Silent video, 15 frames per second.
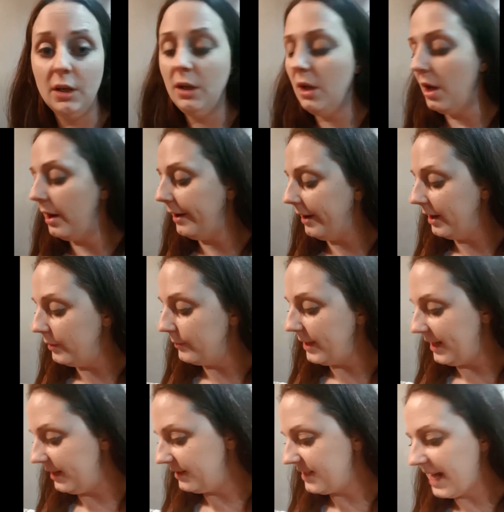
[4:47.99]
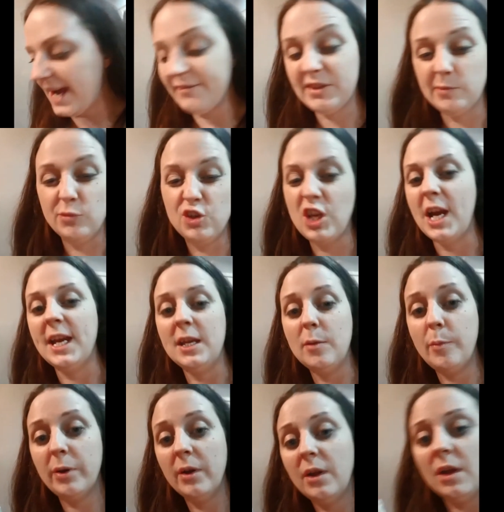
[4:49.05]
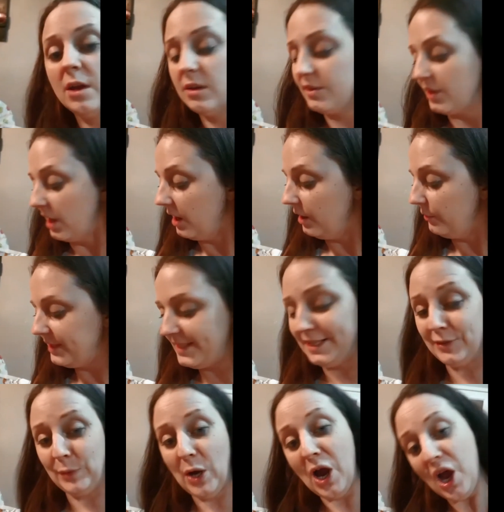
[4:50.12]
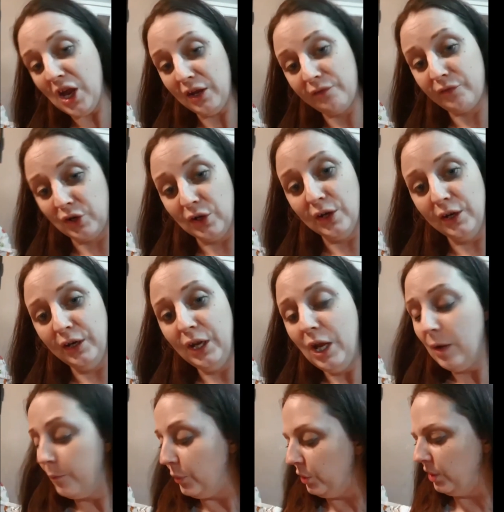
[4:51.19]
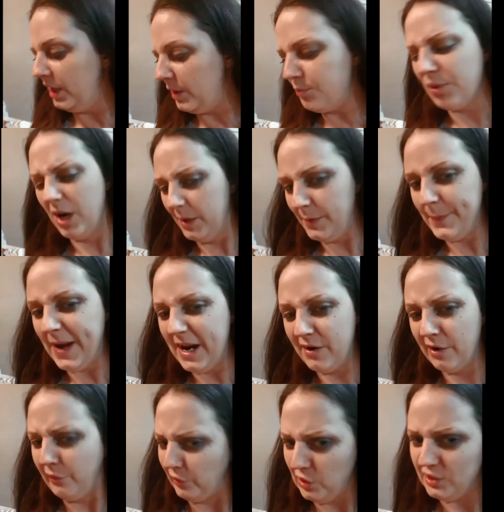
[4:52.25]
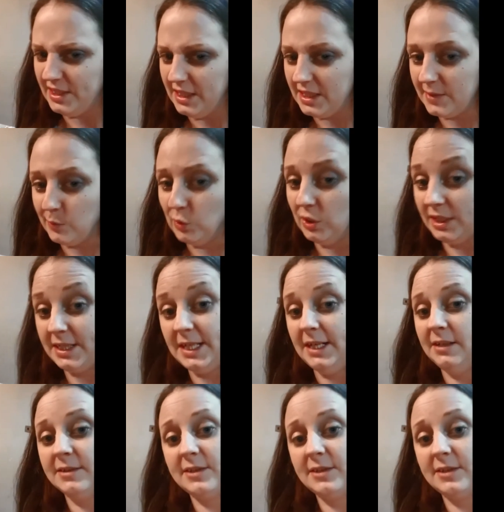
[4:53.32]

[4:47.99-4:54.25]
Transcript: And to have some shape. So this is what I've done, but you're probably better off using a smaller tin.